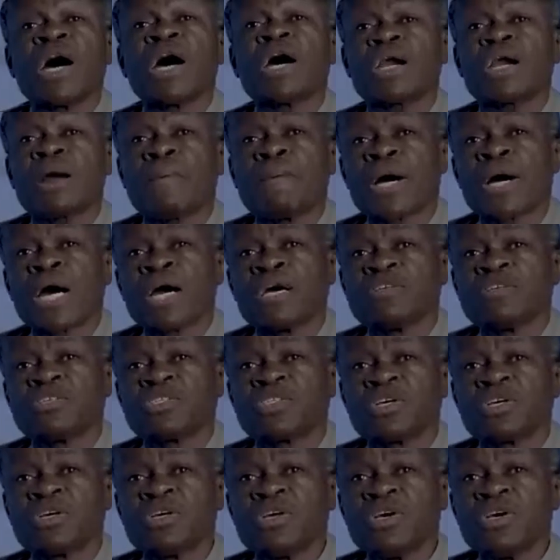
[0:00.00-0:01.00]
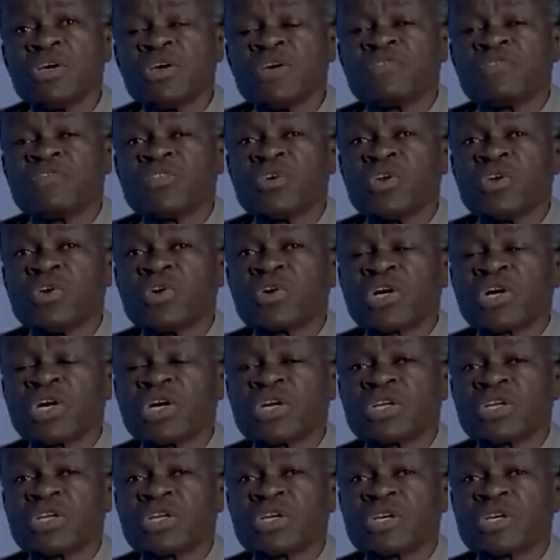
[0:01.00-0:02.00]
Arabized. If you look
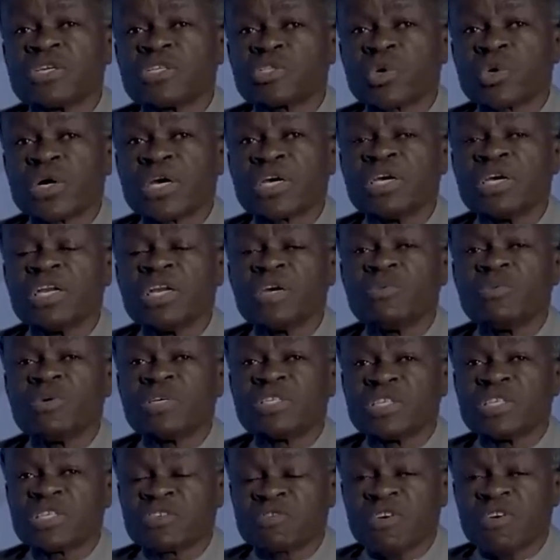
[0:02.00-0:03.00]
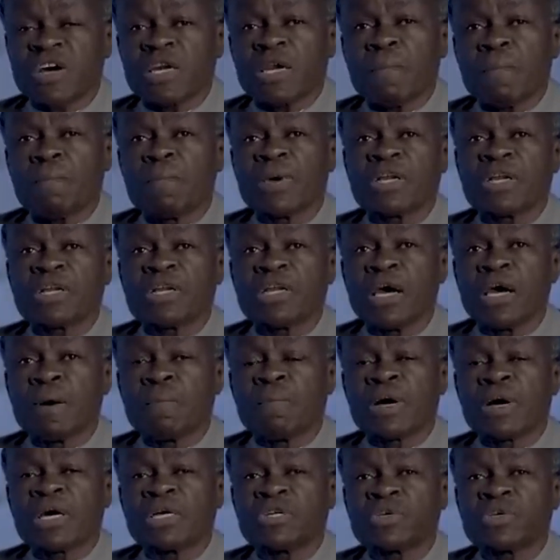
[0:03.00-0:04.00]
at Kiswahili, which is fundamentally a
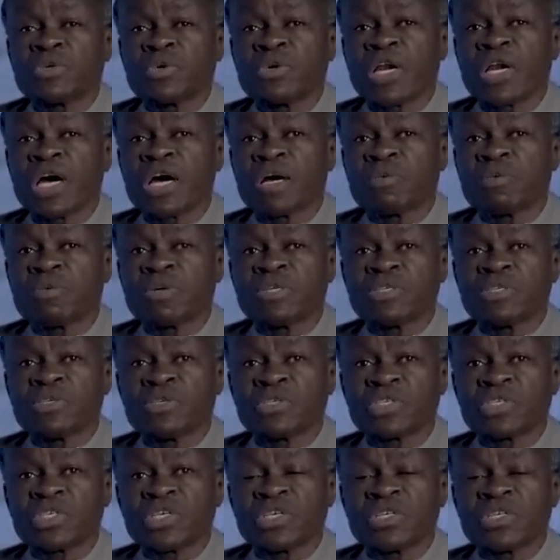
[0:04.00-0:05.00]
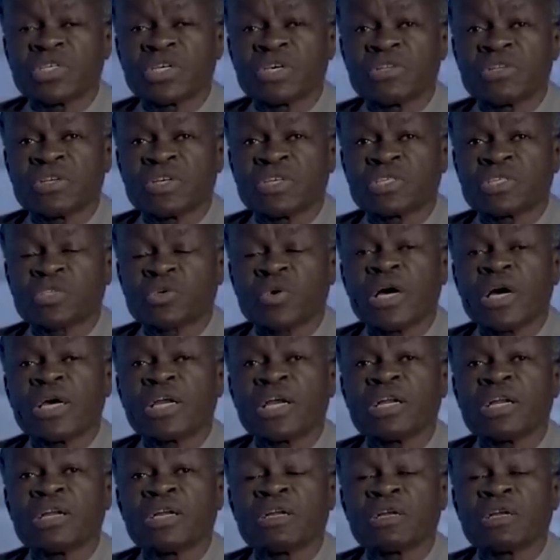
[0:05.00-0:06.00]
Bantu language, you see that there is quite
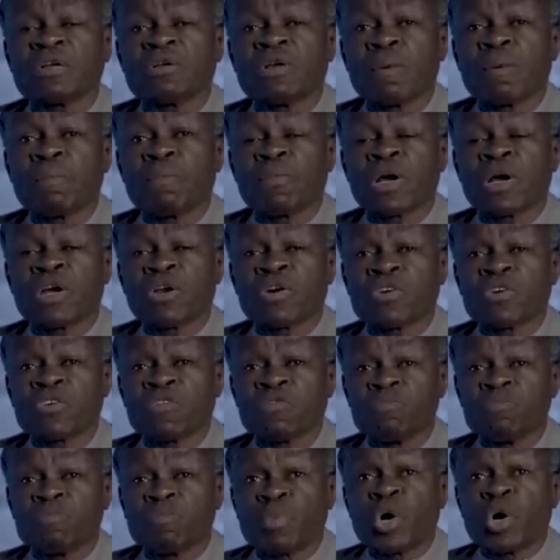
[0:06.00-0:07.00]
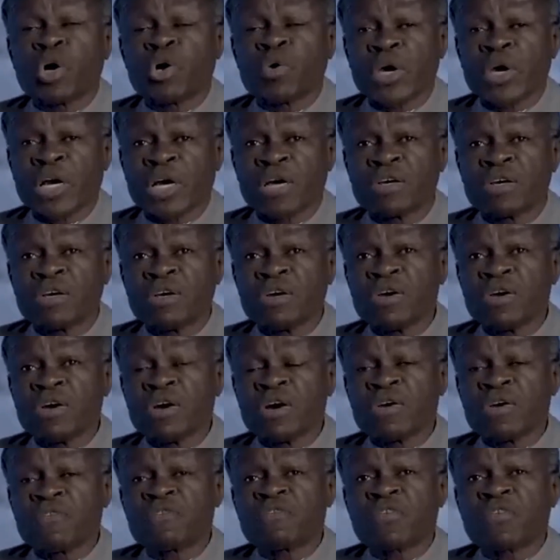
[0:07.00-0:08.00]
a lot of borrowing
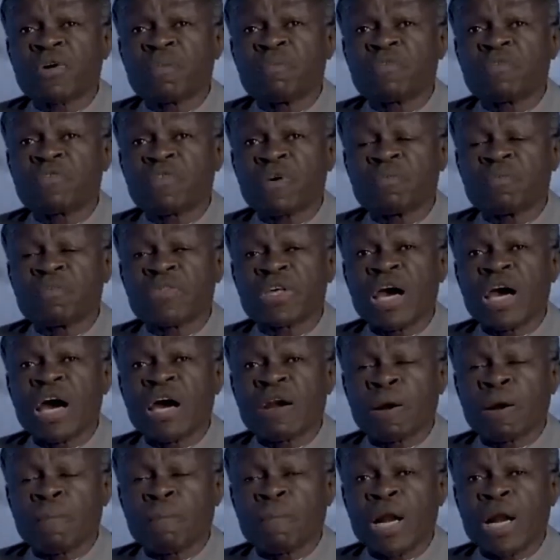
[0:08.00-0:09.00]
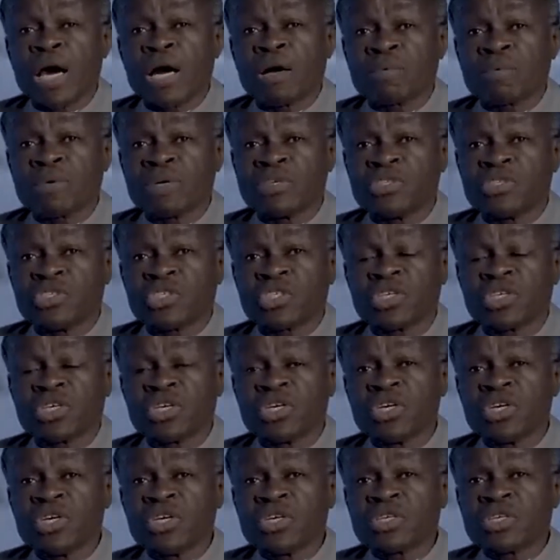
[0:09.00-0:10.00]
from the Arab language.
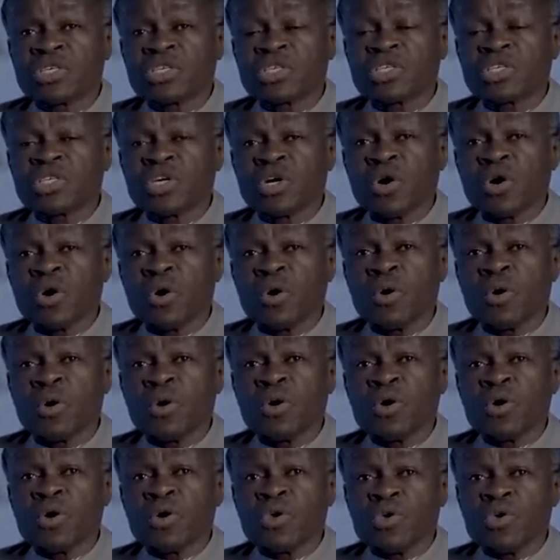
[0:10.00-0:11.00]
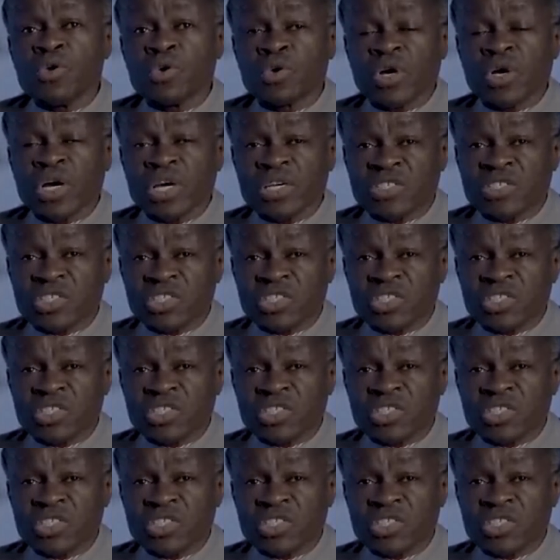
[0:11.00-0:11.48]
So you can